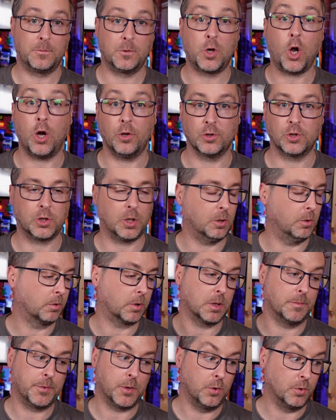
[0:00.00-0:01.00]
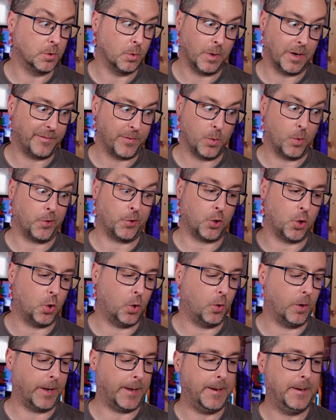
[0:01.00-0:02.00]
console computer, whatever you want to
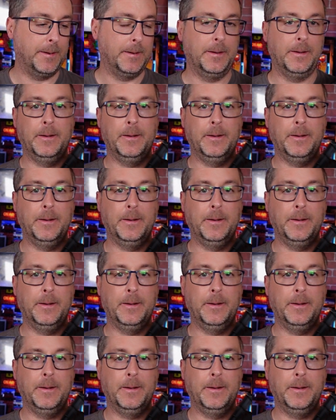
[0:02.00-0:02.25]
call it.